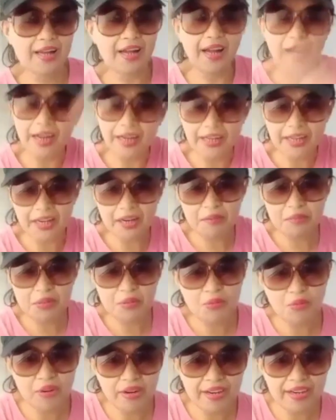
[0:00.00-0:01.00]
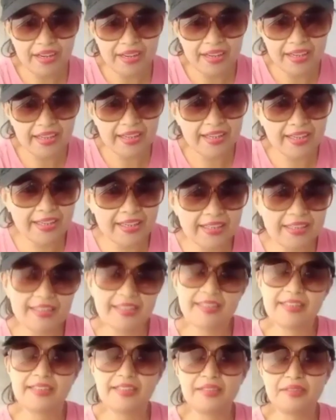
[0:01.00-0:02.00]
Hi everyone!
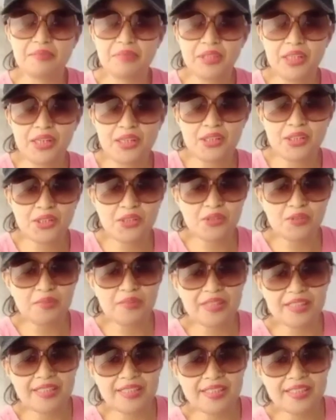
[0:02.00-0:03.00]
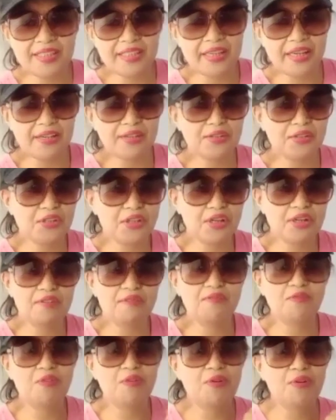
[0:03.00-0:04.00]
Thank you so much, Sister Angel,
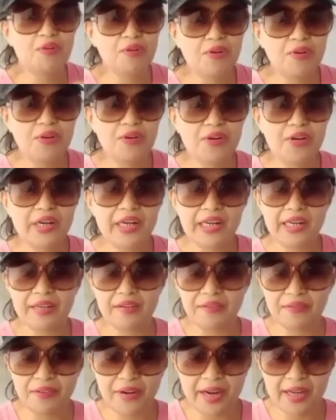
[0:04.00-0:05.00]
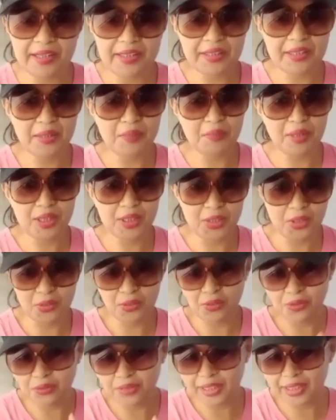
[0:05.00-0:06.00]
for inviting me
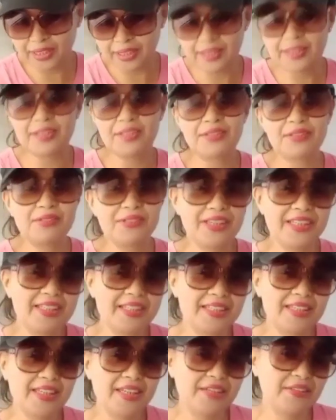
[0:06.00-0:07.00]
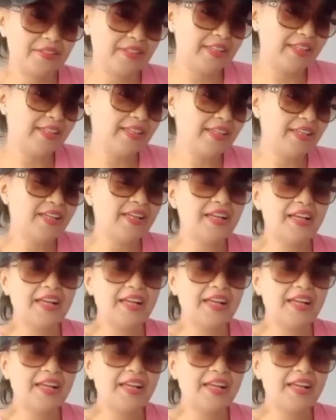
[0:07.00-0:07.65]
to greet Kuya Terry.